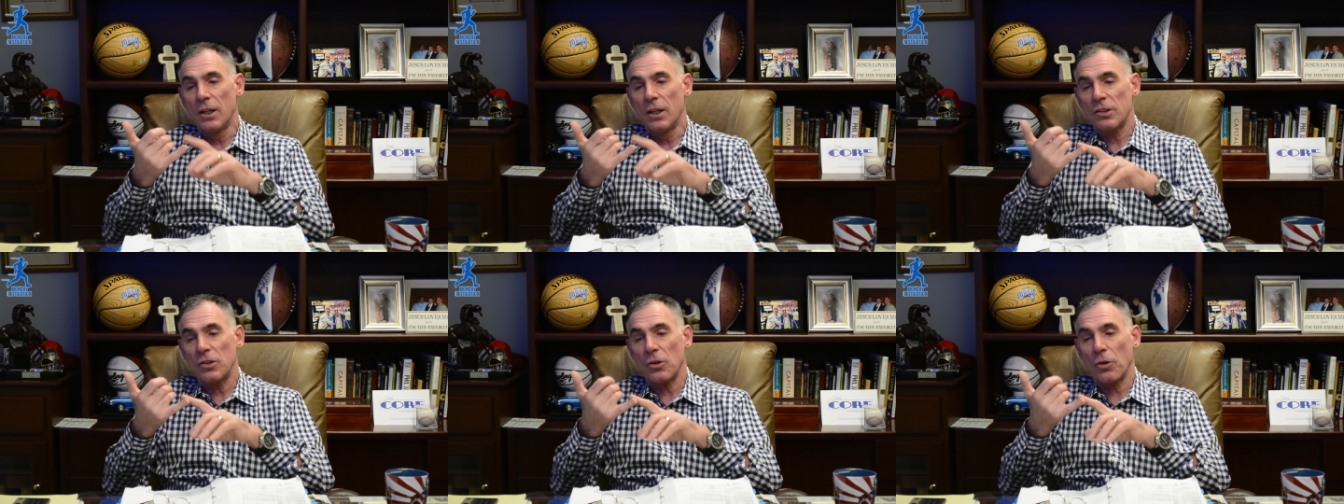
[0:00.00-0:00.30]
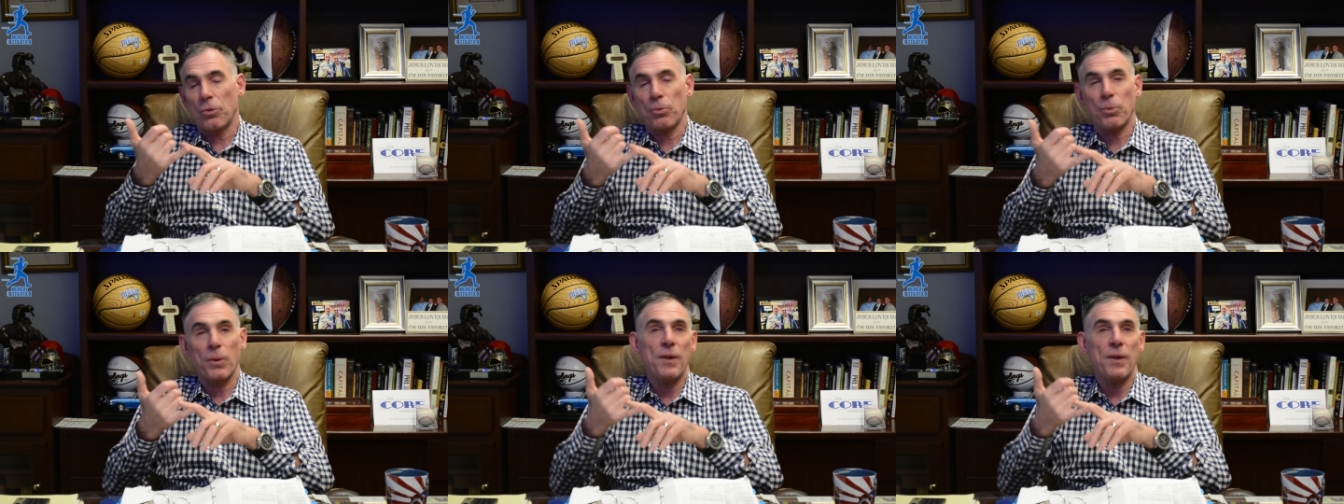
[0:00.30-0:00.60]

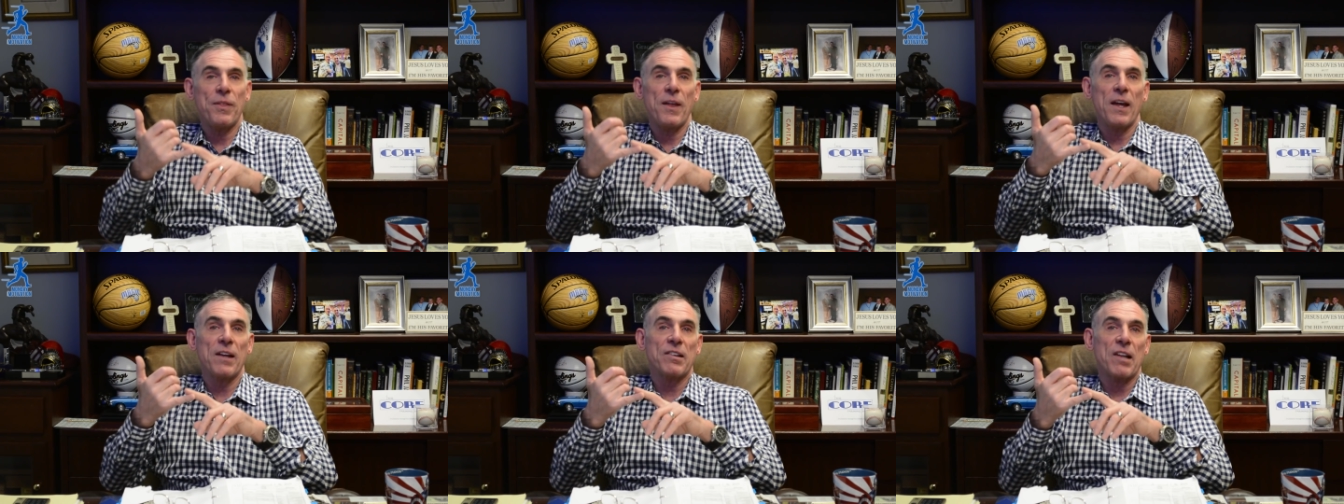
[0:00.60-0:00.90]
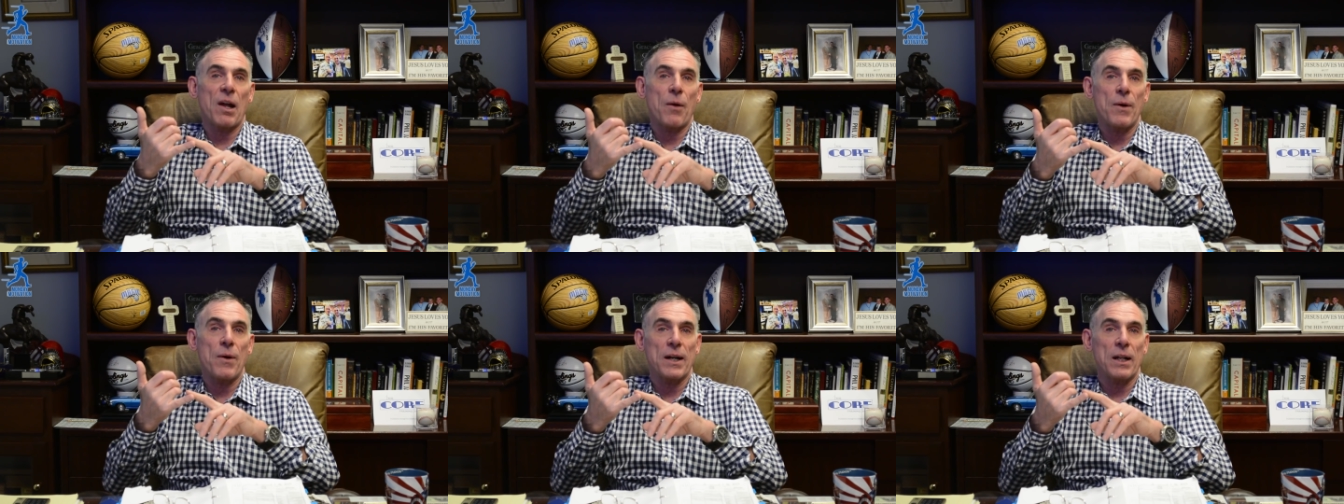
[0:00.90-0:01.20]
So three things
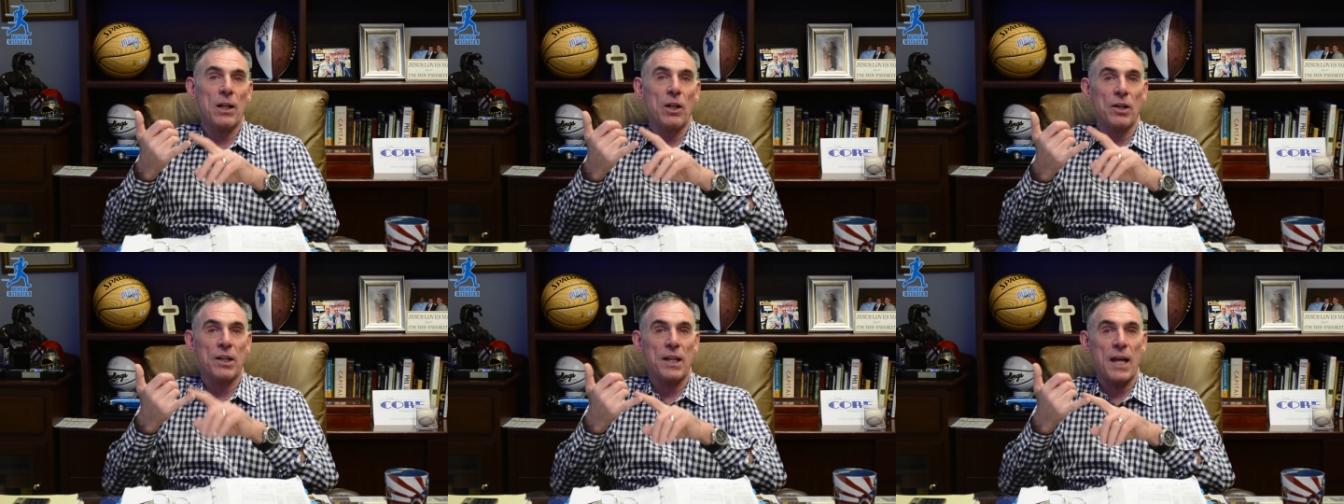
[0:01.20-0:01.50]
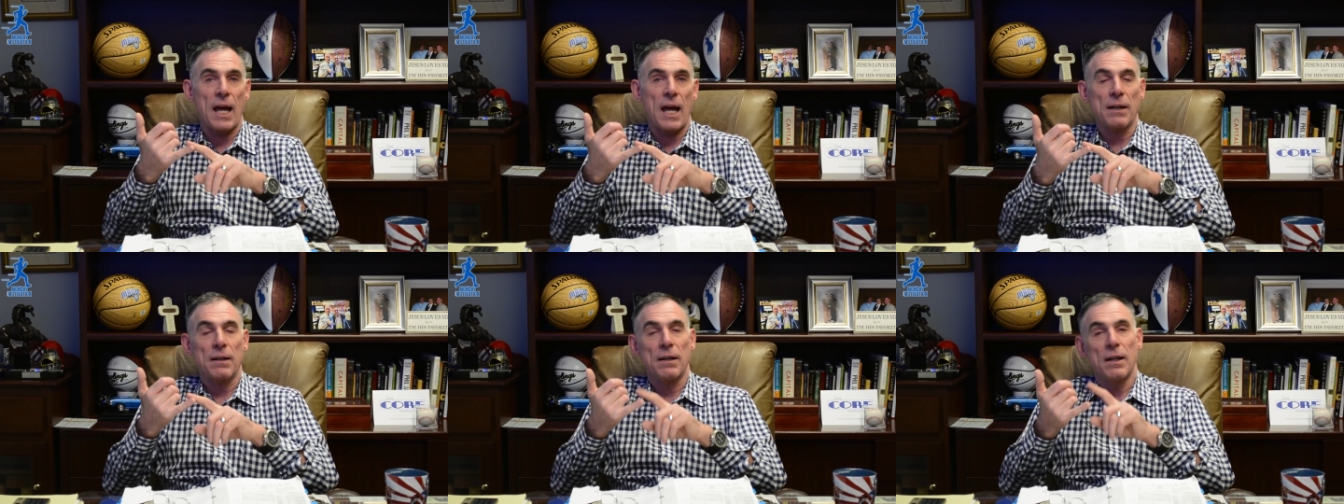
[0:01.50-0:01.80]
I want to look
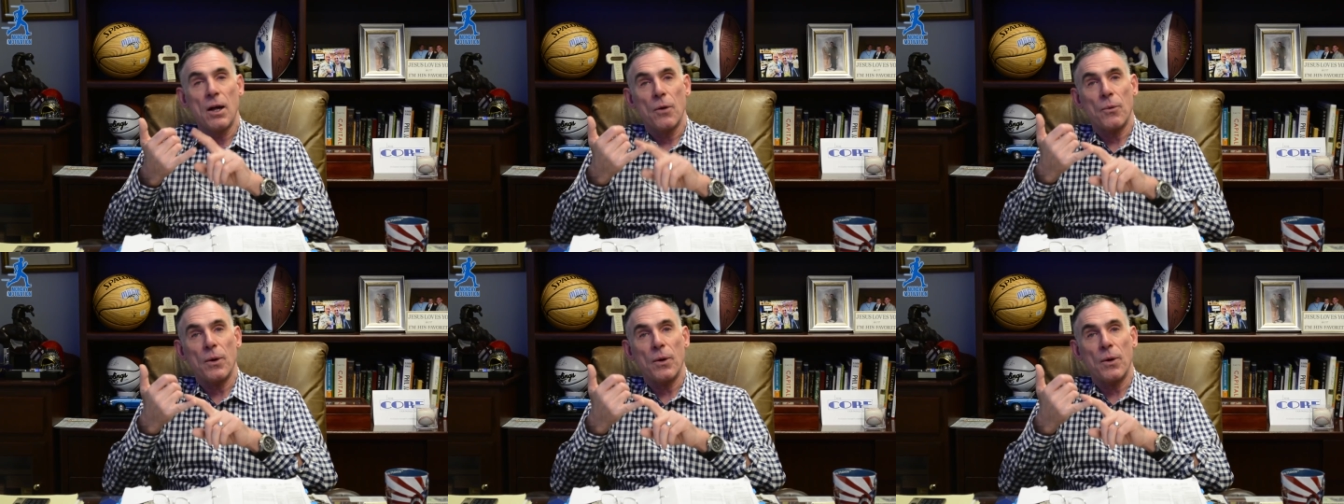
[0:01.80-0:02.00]
at.